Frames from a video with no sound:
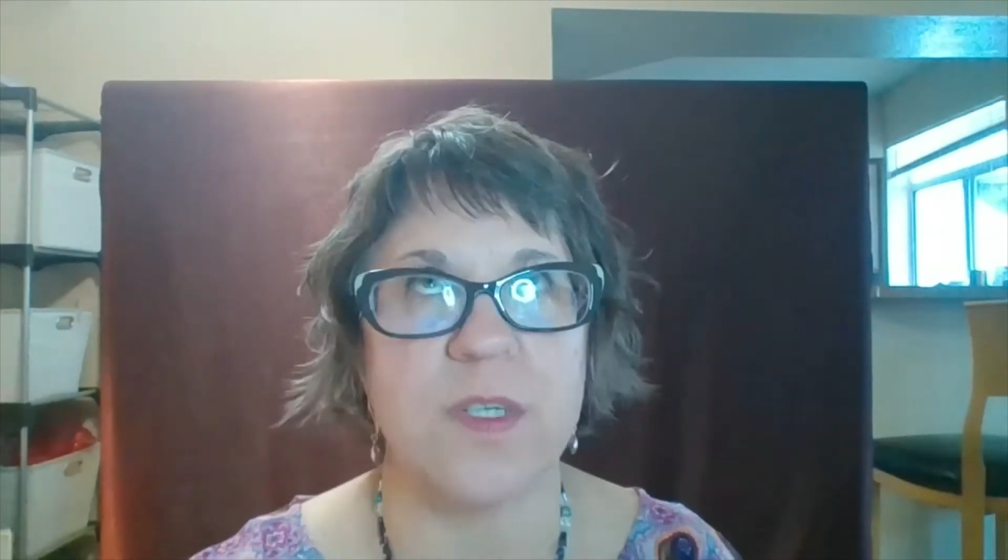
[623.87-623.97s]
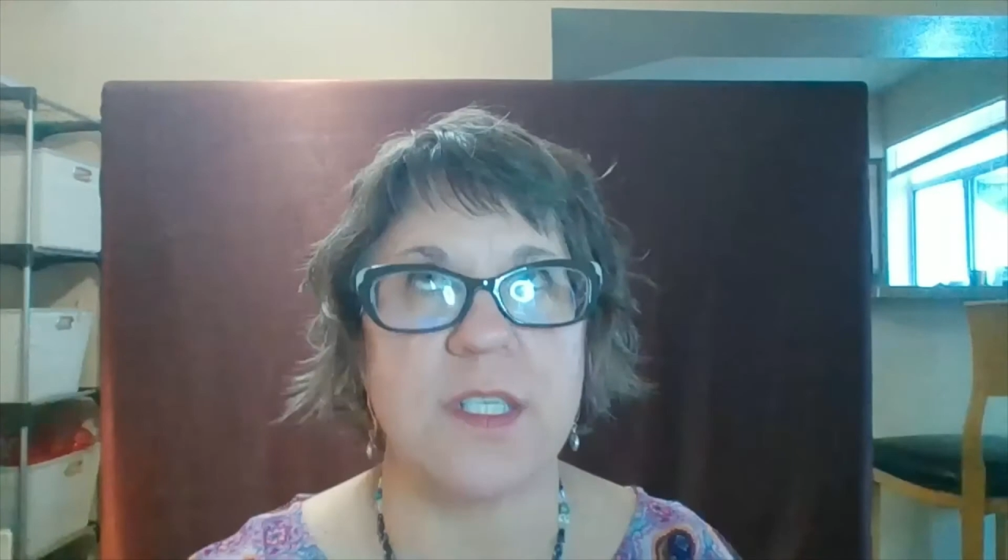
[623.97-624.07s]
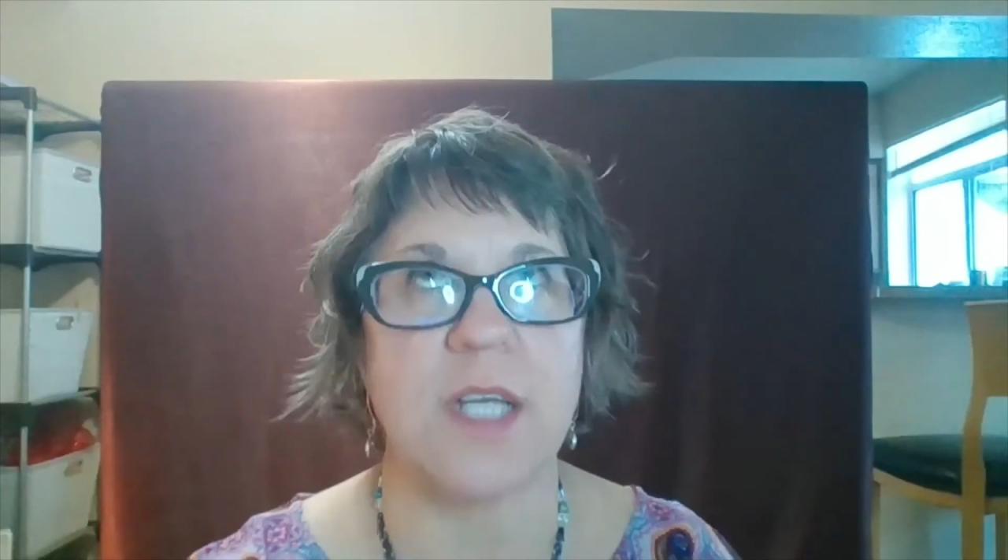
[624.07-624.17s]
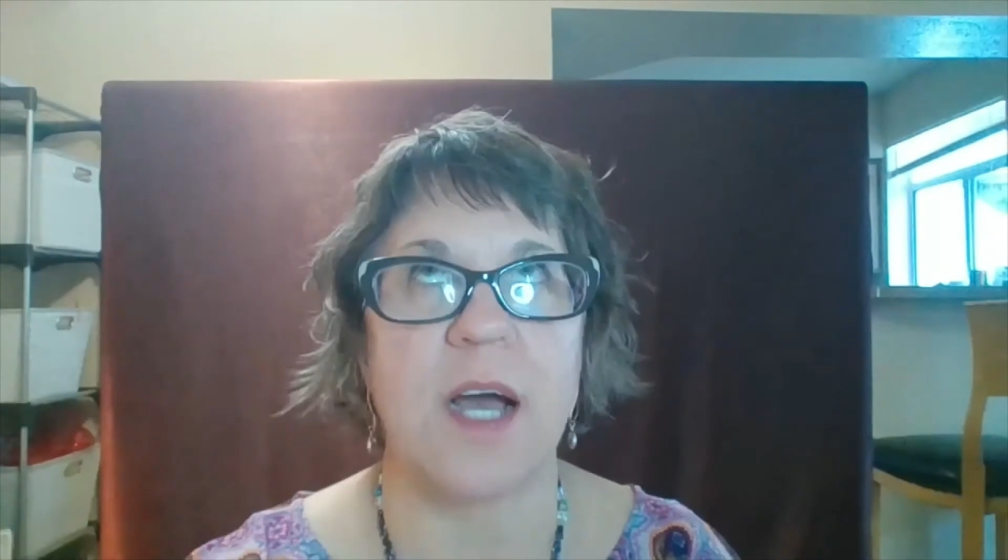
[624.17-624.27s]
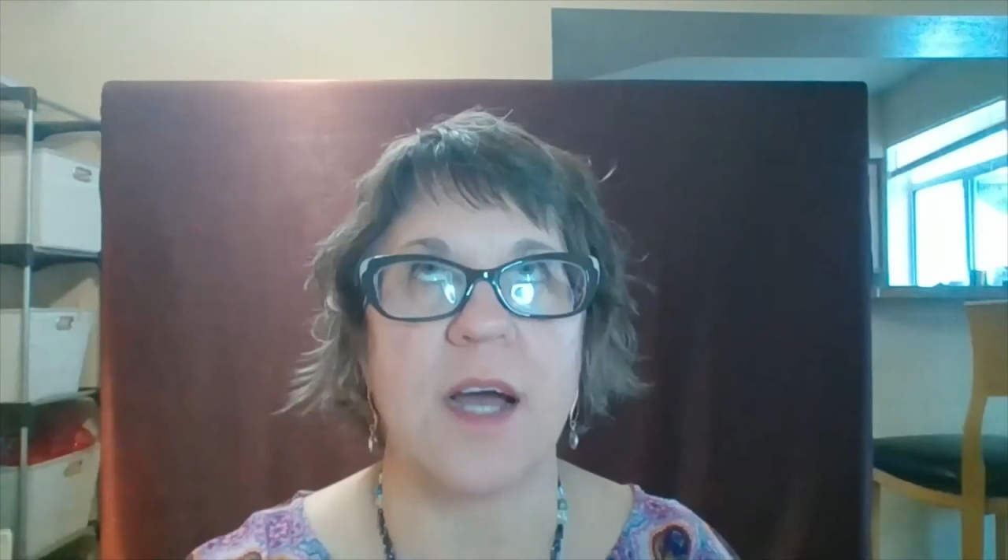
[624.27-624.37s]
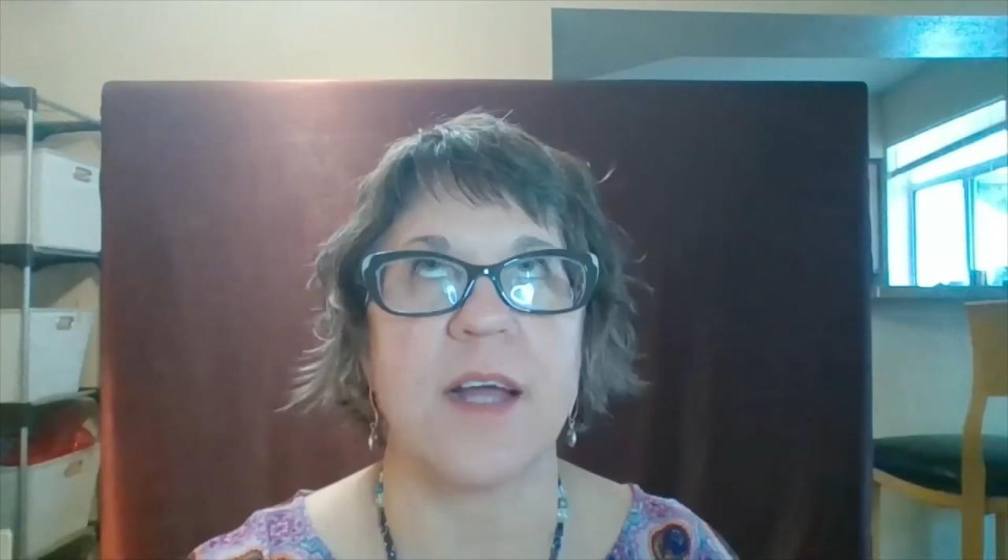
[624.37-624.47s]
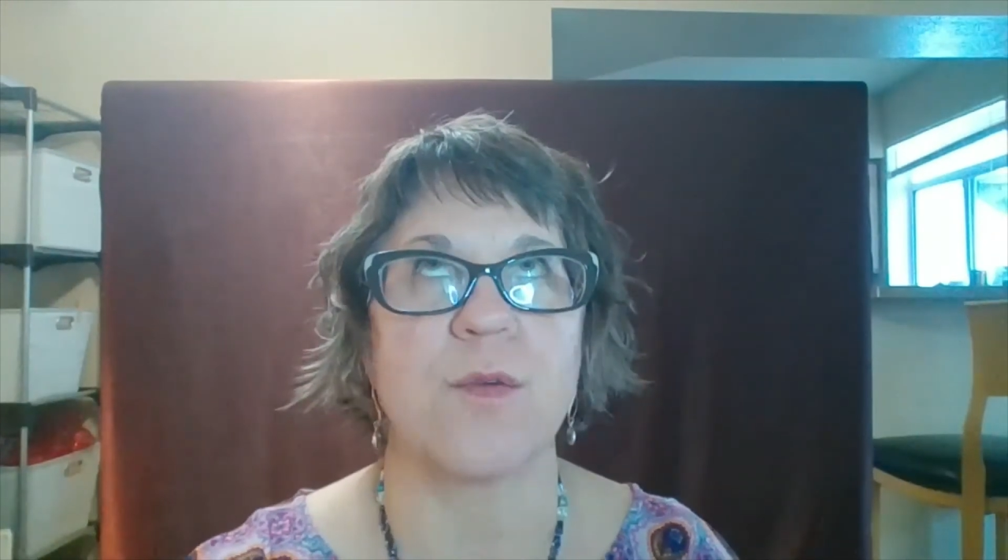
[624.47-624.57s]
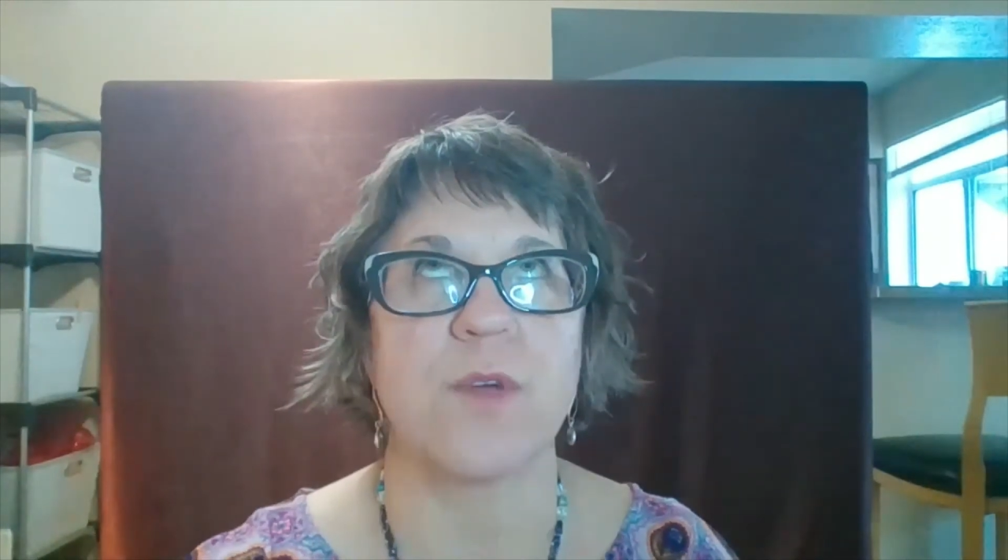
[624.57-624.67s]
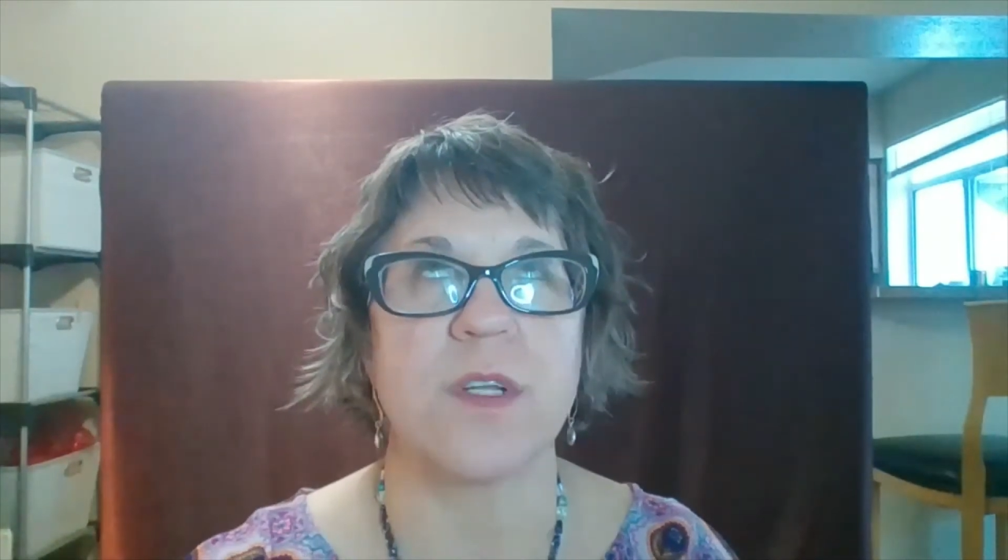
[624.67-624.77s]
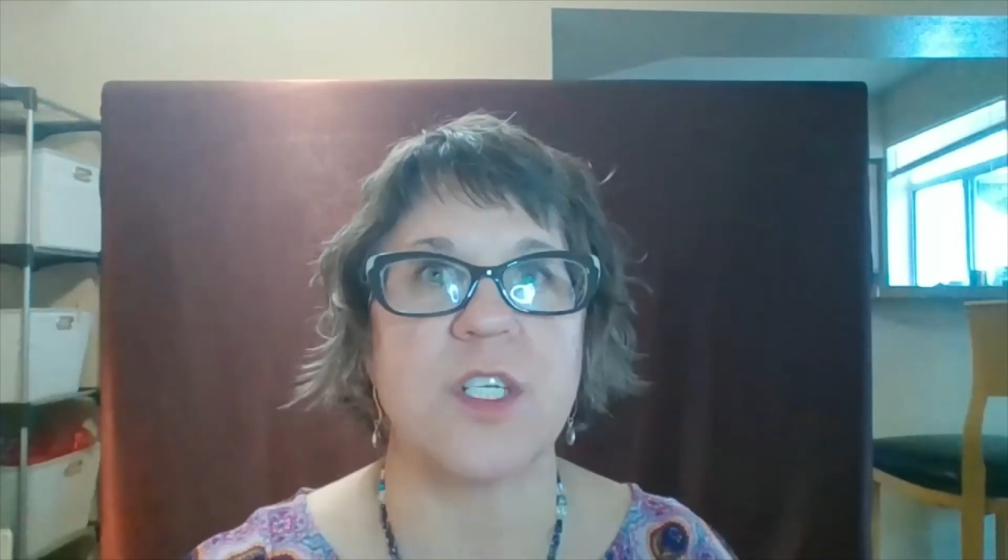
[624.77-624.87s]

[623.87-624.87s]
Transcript: is I really